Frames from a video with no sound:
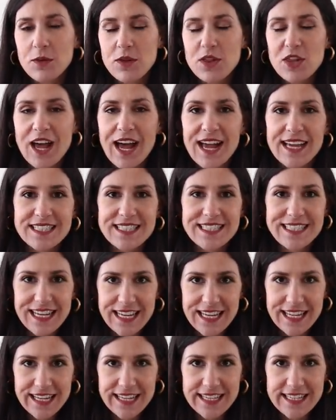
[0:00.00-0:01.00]
which are
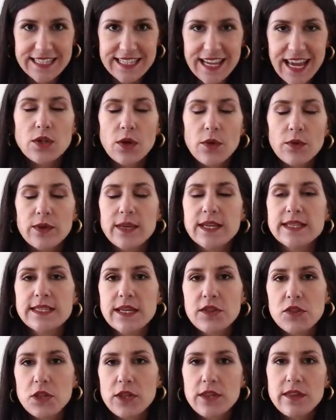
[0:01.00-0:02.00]
sneakers. So
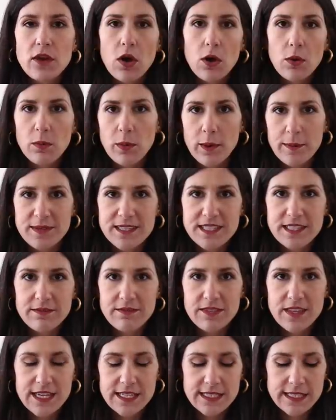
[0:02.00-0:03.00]
essentially the whole premise
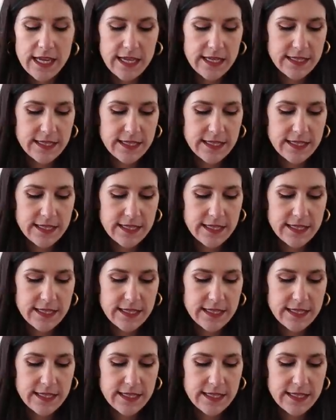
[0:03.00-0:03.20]
of this